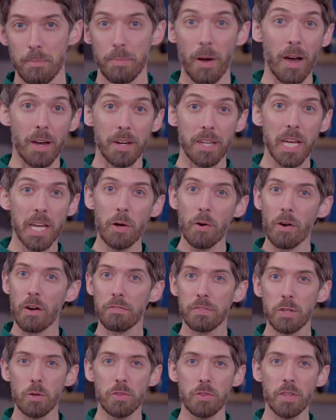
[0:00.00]
But here are a
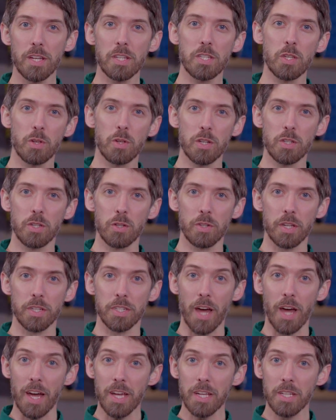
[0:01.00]
few things you can do to
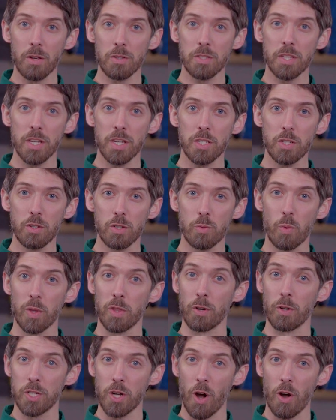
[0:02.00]
diagnose issues with
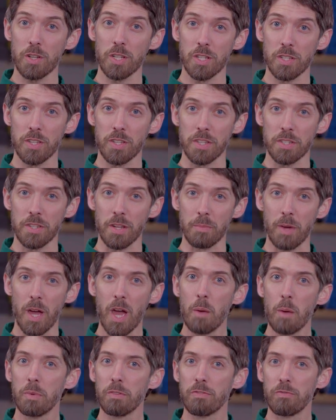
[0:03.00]
your charging system
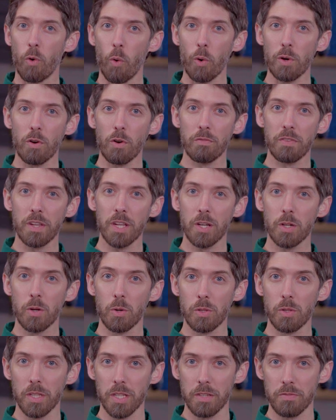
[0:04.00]
before your
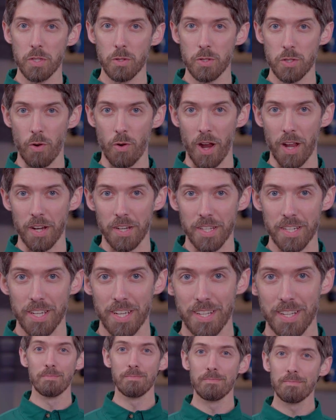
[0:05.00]
vehicle leaves you stranded.
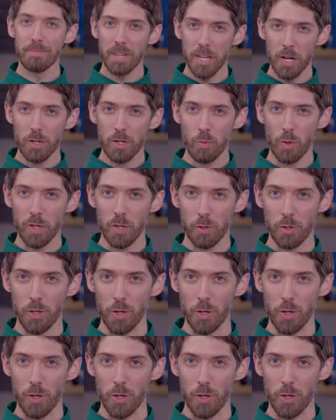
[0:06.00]
Here's what you'll